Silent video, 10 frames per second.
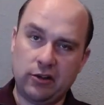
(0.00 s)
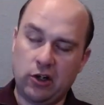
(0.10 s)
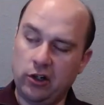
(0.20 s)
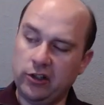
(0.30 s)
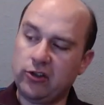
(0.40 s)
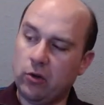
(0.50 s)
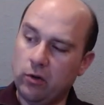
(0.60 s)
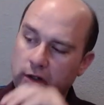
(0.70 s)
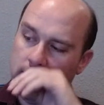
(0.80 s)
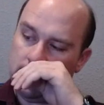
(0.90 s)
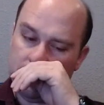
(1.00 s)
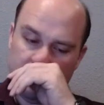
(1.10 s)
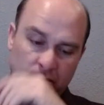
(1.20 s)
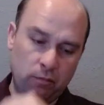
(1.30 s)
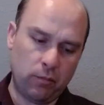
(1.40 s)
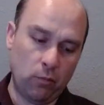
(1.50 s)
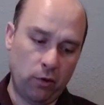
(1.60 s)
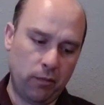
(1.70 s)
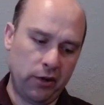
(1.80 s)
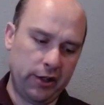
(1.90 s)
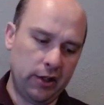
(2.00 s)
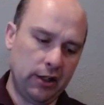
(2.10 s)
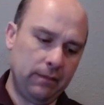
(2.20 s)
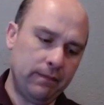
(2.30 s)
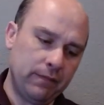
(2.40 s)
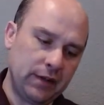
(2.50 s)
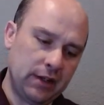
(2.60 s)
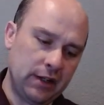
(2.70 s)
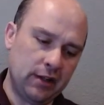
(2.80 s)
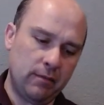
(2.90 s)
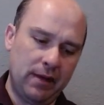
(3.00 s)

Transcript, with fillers: the early stories were pretty good. Another